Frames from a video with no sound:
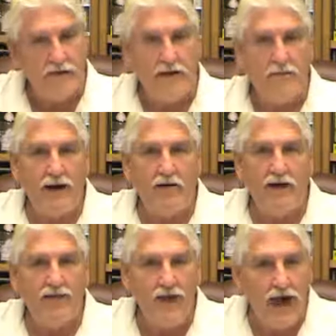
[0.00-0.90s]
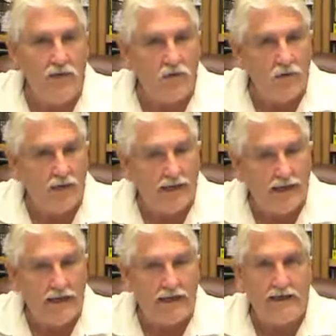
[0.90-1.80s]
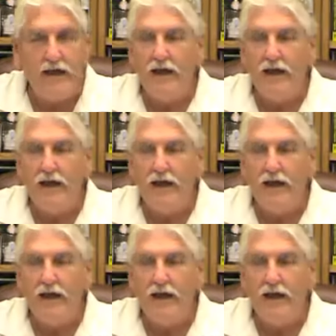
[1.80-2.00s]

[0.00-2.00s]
the parathyroid gland